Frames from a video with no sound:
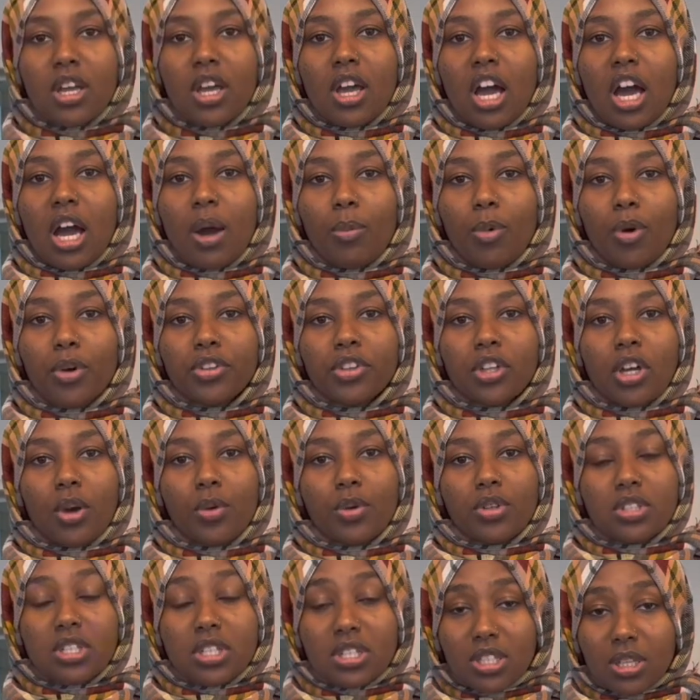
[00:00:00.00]
about our
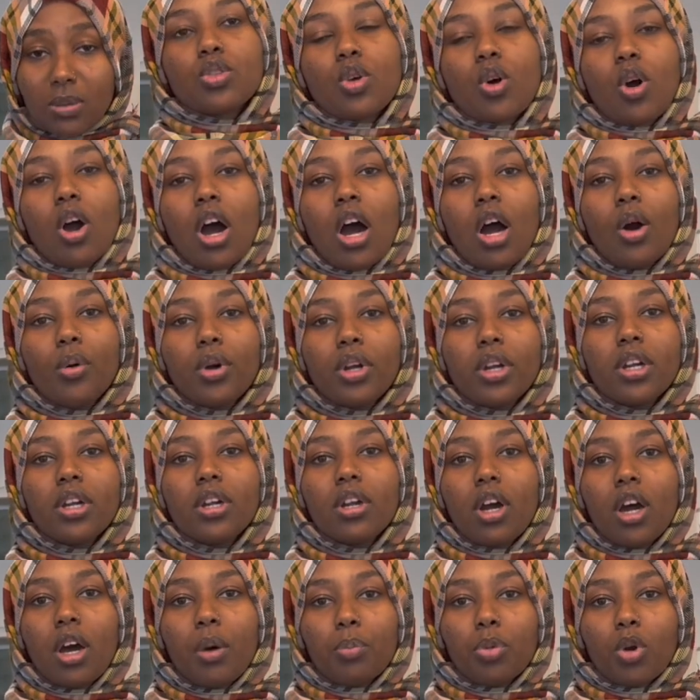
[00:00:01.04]
system, so our
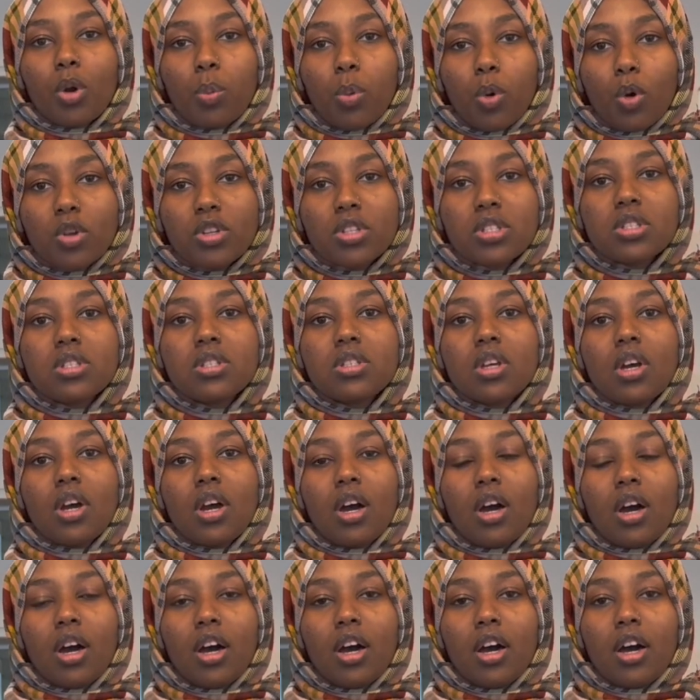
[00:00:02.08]
proposed
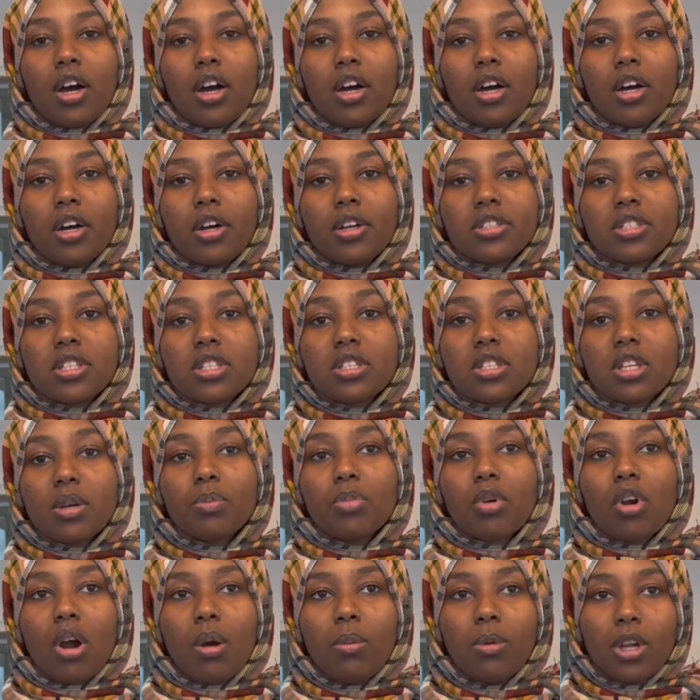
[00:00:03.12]
system
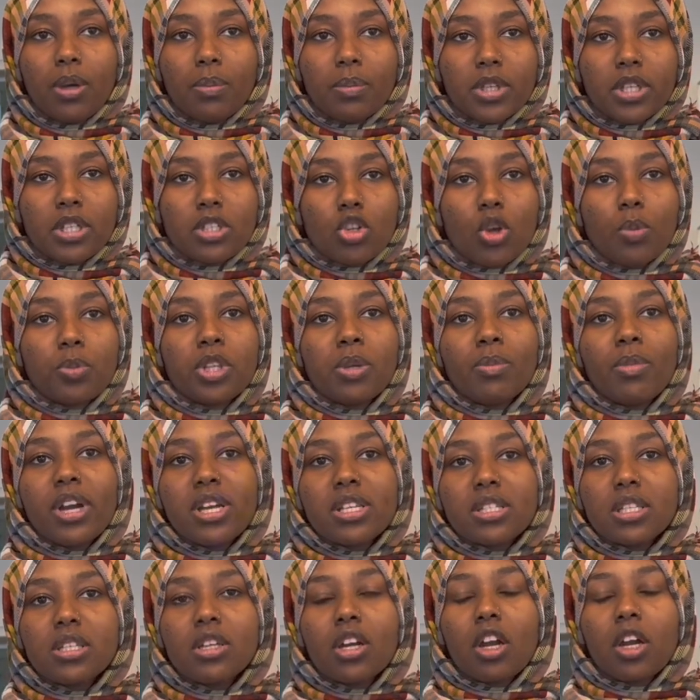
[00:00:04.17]
problem is
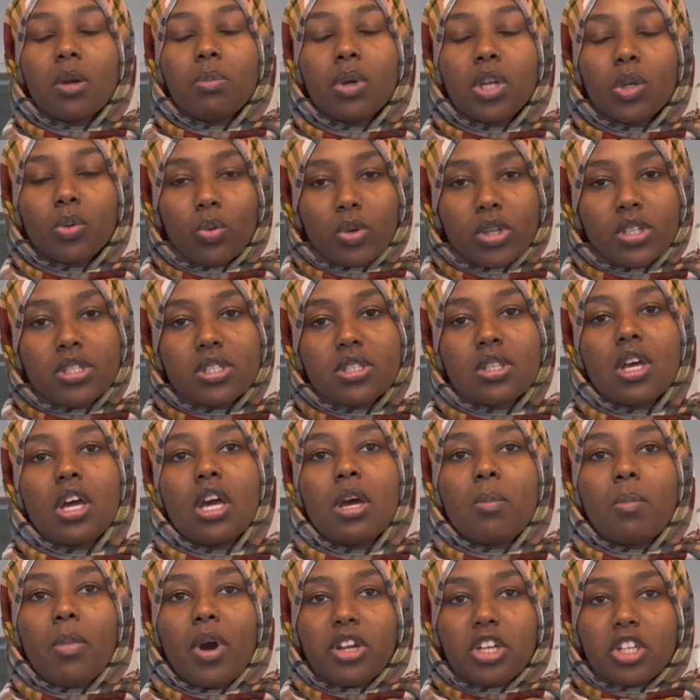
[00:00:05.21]
optimizing urban waste
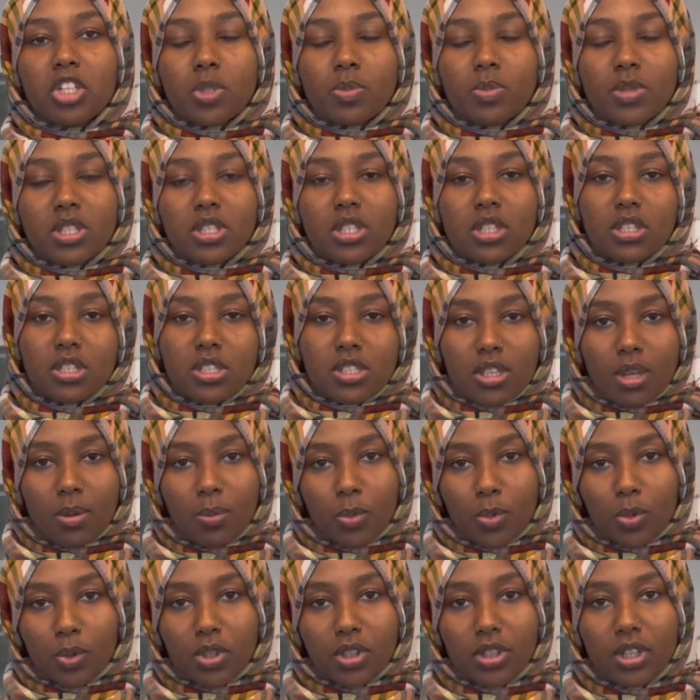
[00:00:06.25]
management in
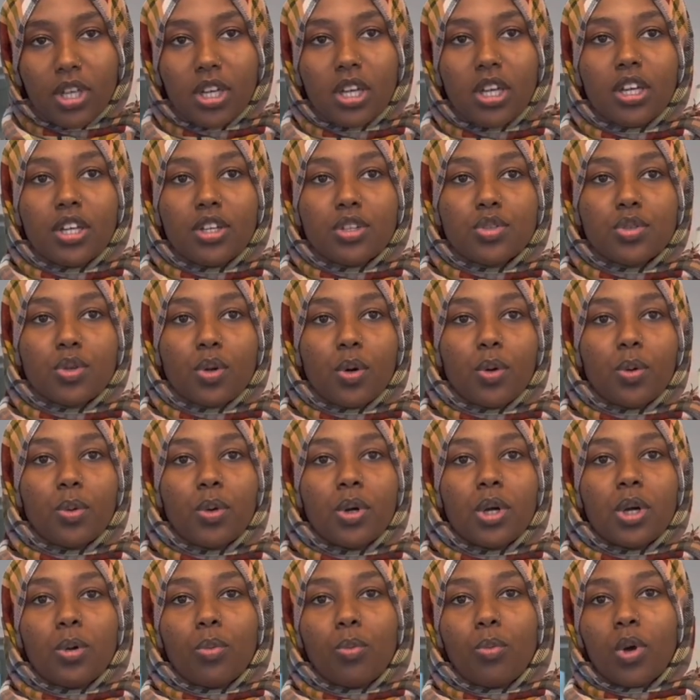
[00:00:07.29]
Istanbul. So
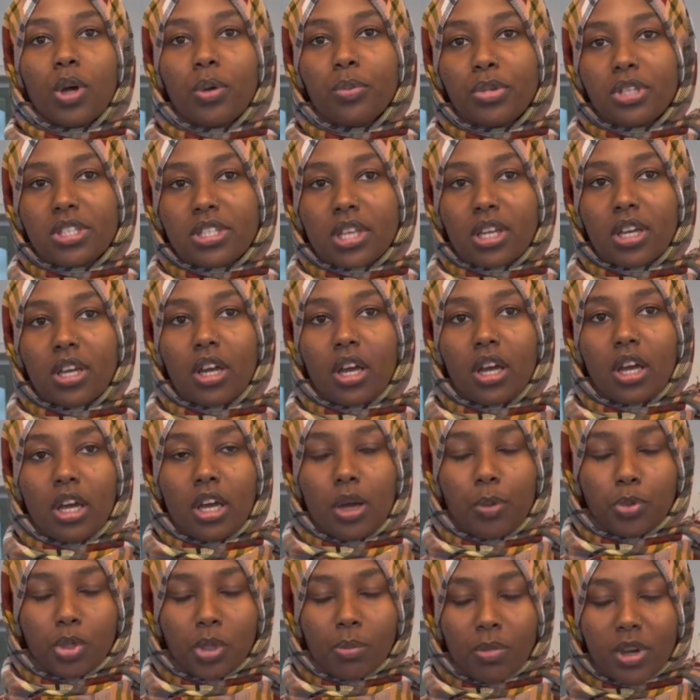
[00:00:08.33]
when we say
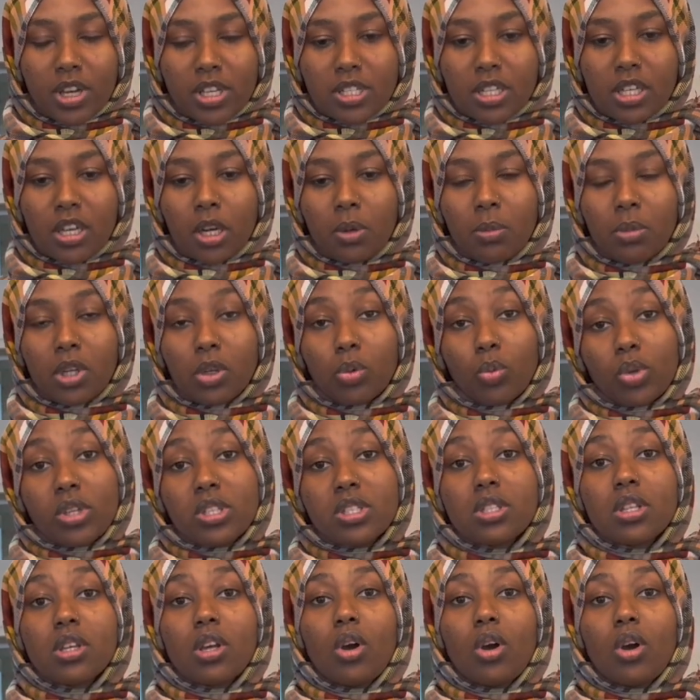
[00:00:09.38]
optimizing urban waste